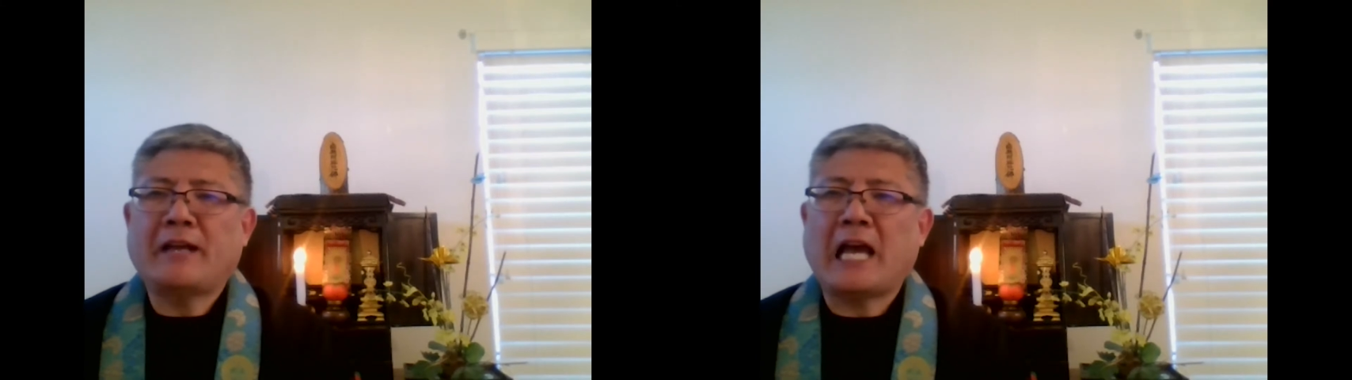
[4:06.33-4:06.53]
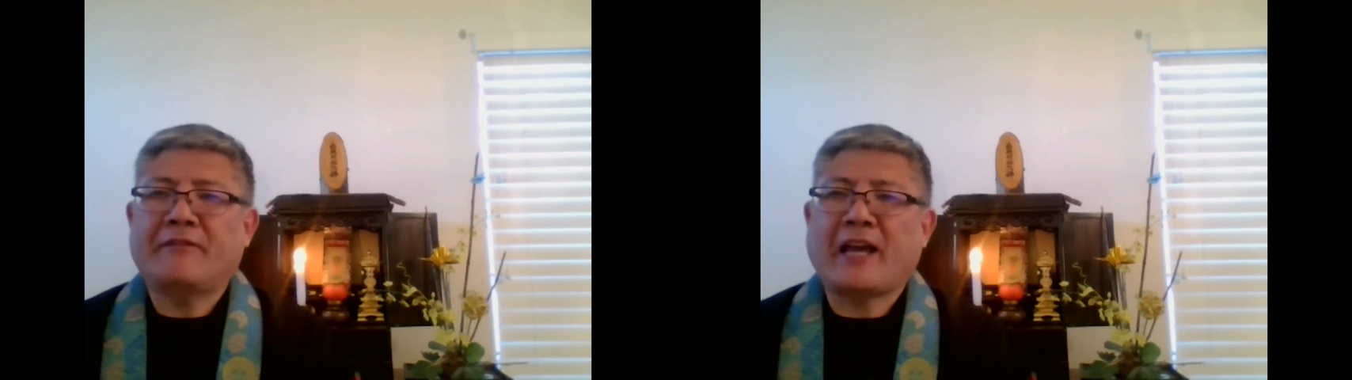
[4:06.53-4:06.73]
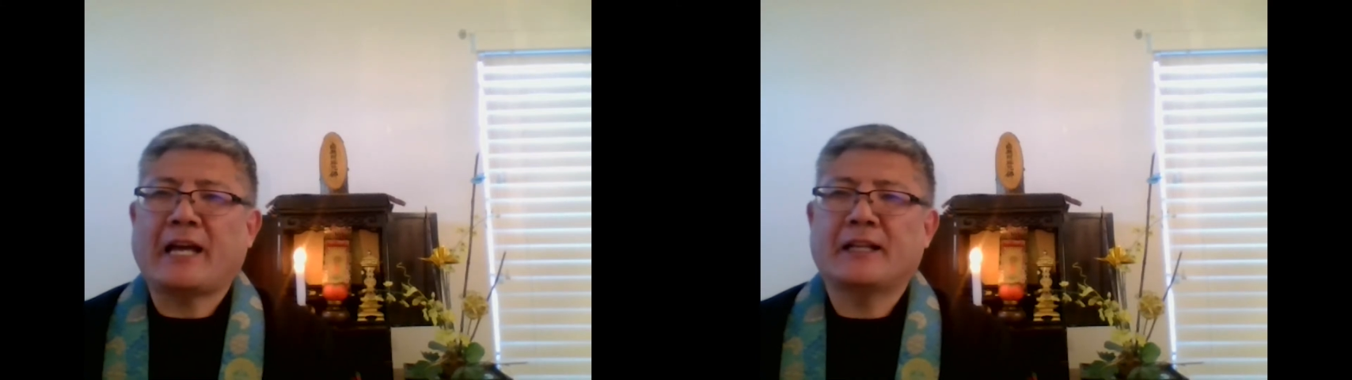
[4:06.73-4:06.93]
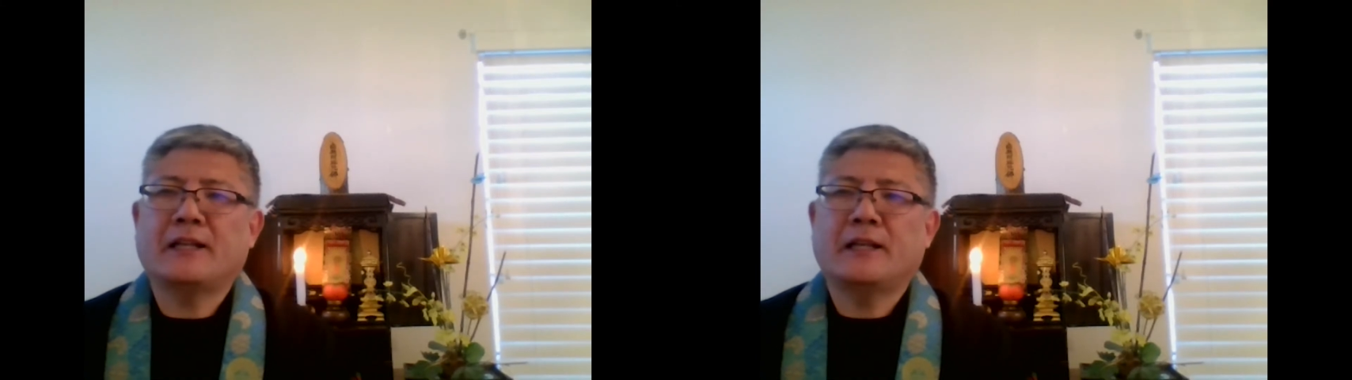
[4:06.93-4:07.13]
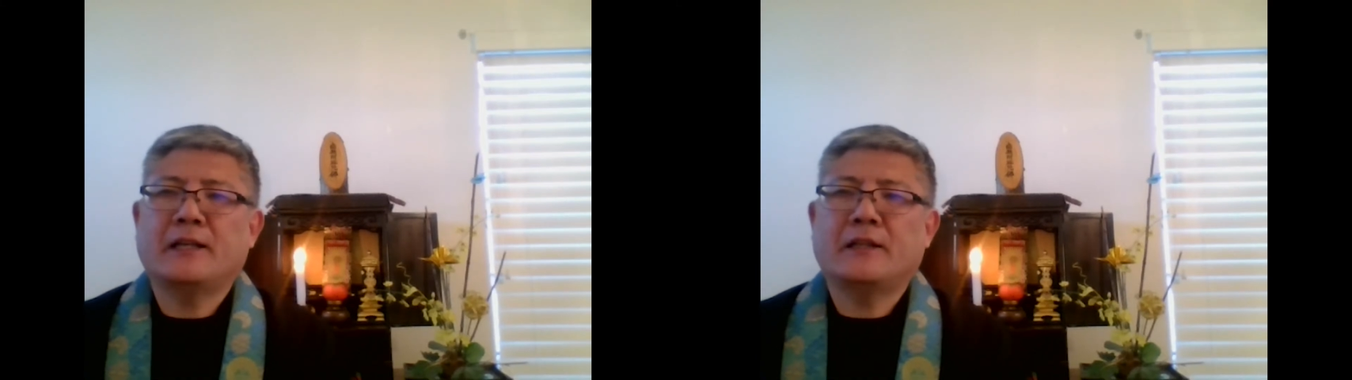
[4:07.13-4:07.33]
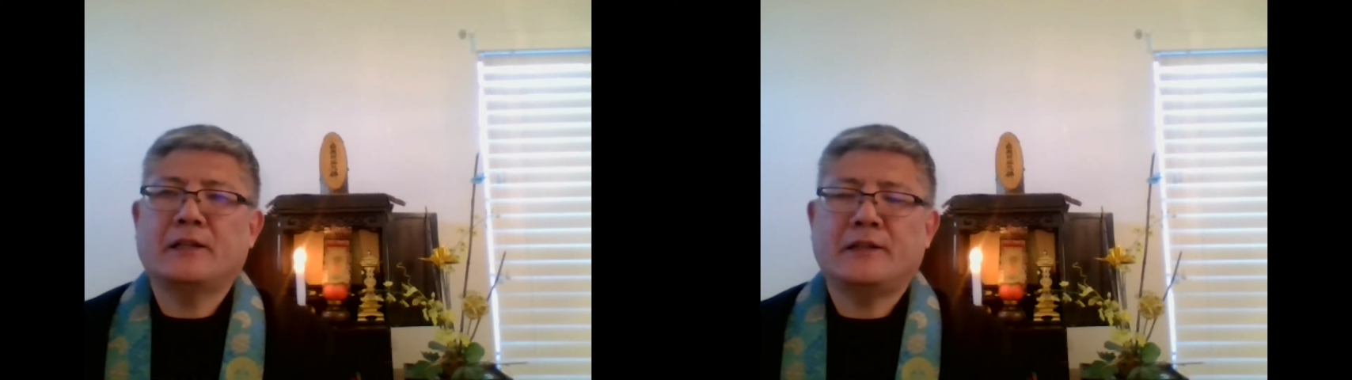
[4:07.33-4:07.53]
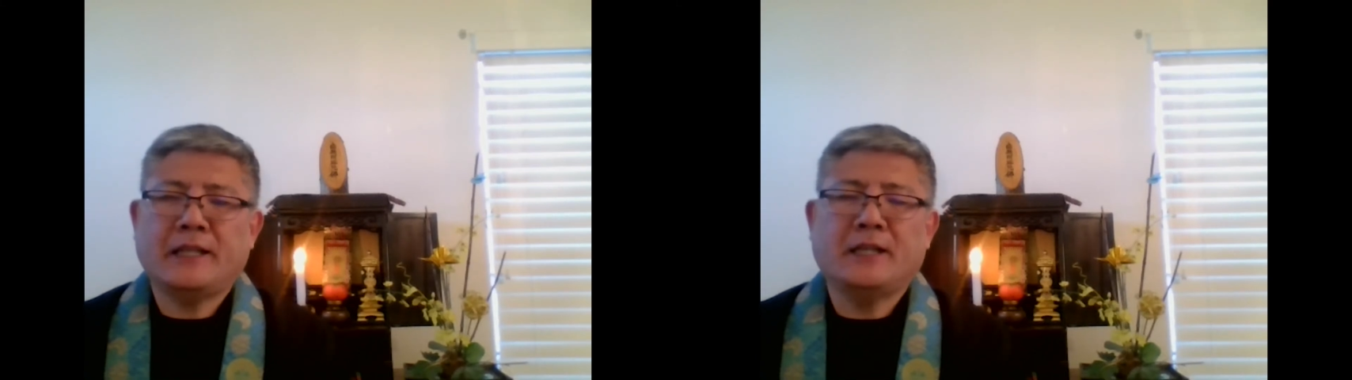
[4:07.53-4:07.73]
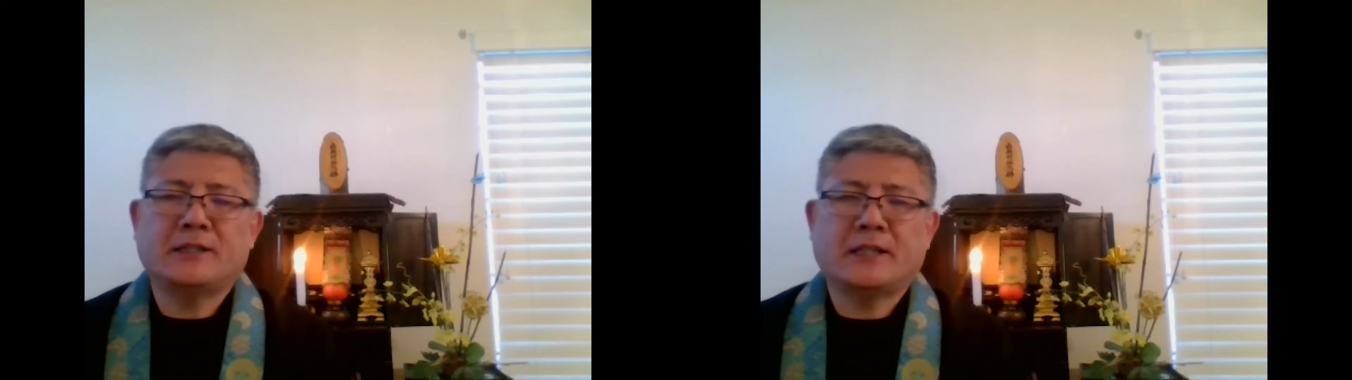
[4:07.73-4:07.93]
have had
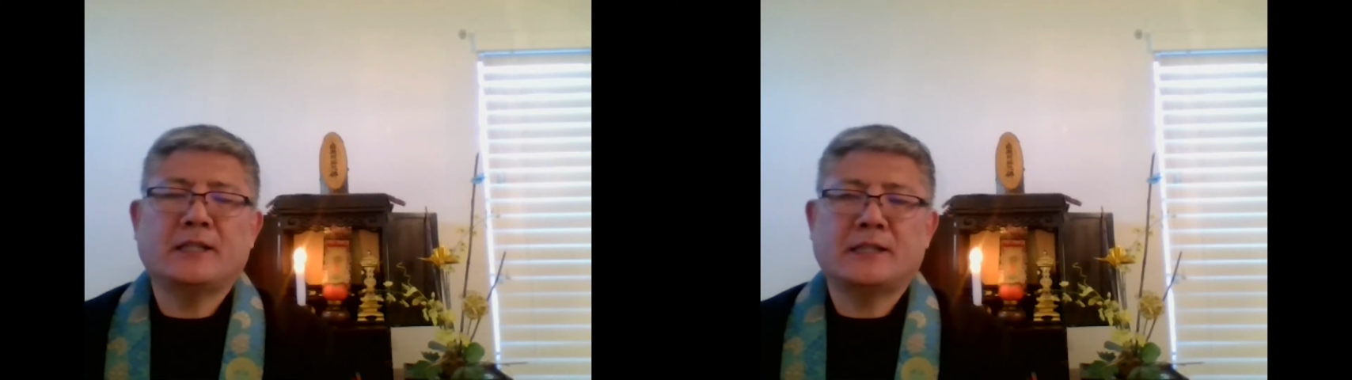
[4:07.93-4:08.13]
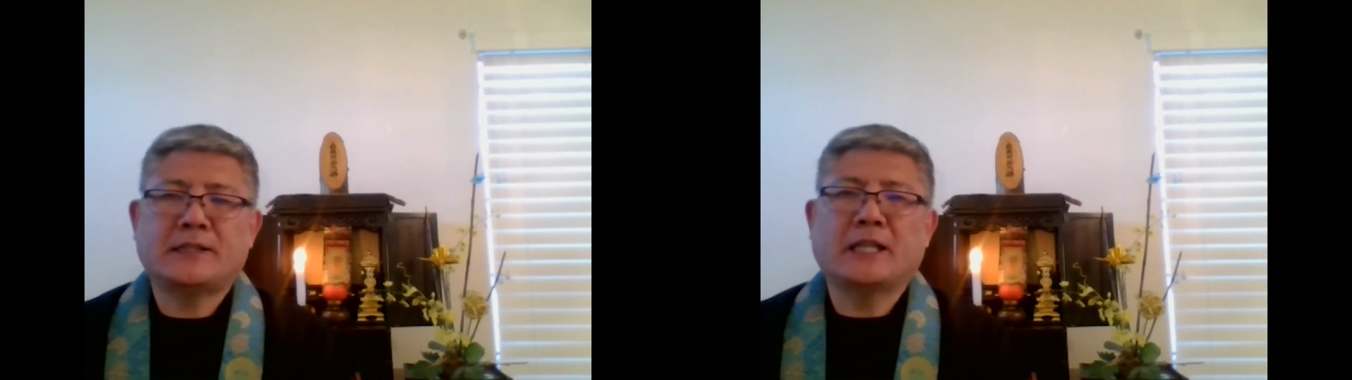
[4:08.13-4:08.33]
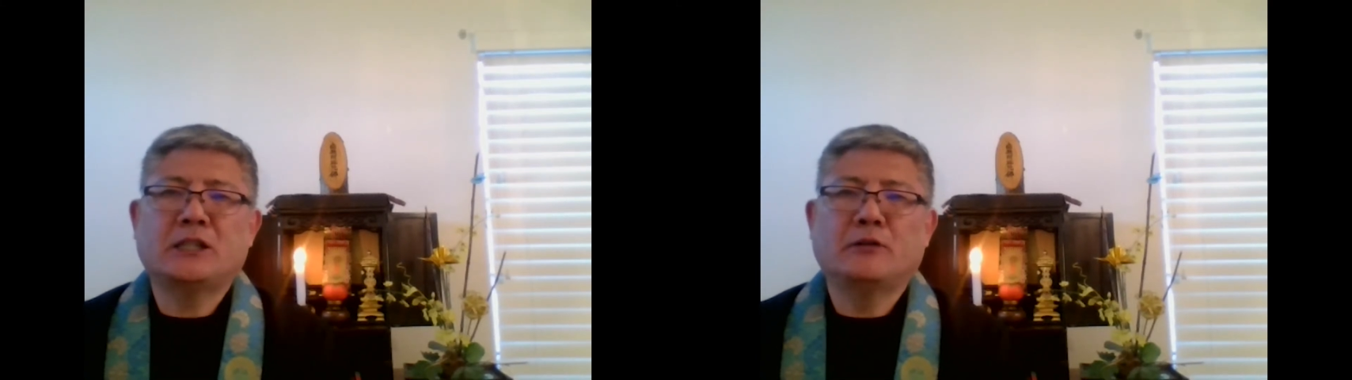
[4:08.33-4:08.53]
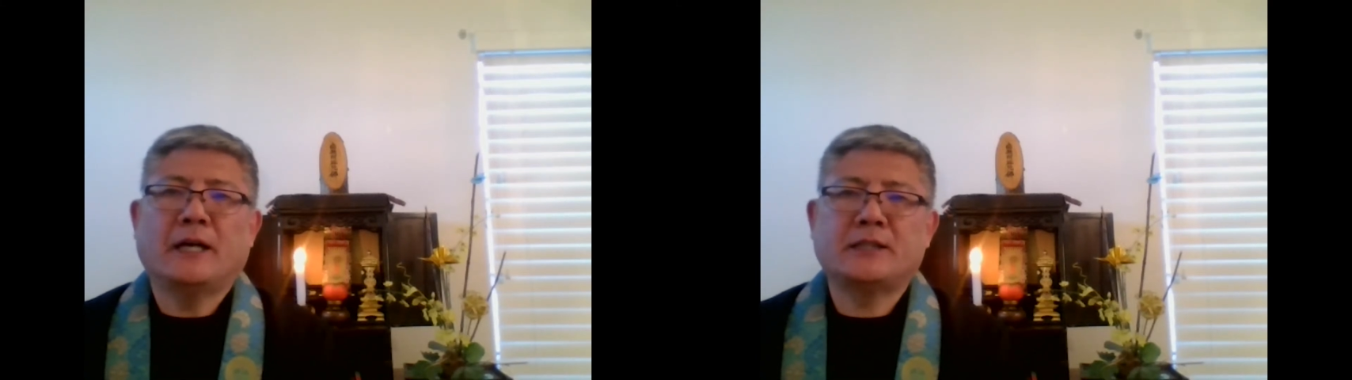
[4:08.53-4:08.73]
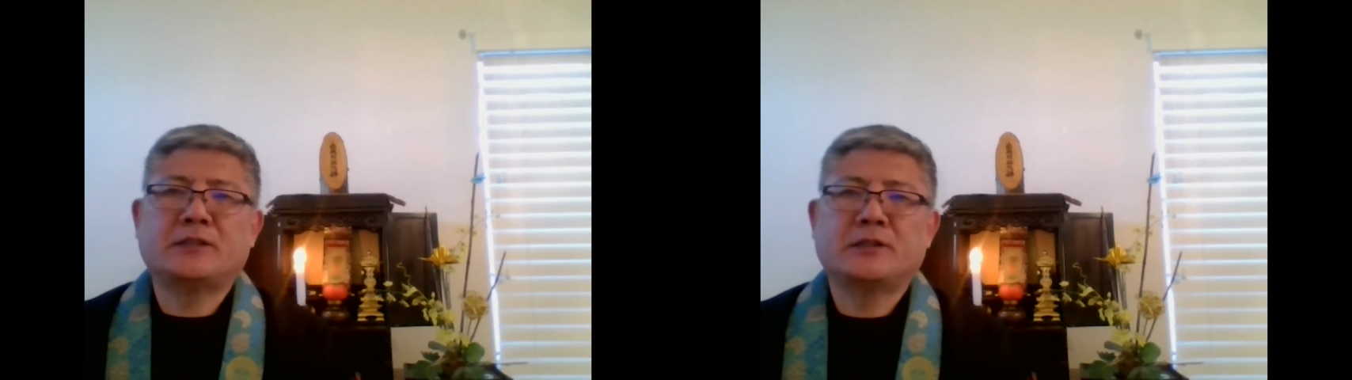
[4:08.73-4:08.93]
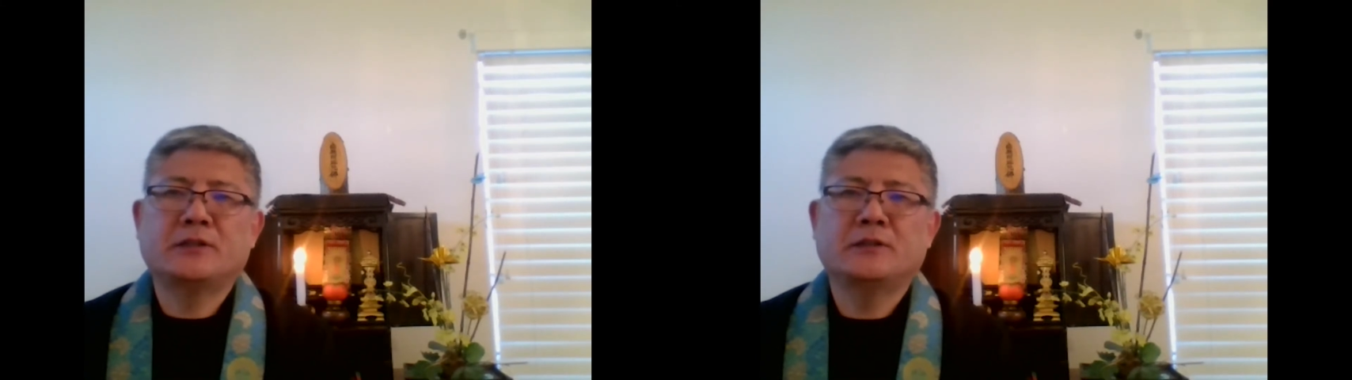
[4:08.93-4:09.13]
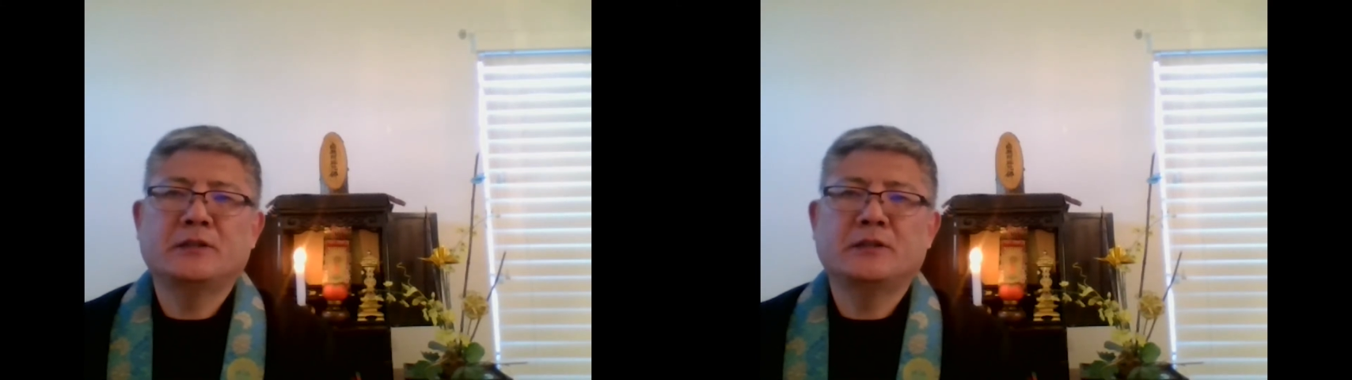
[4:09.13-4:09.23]
things said to us,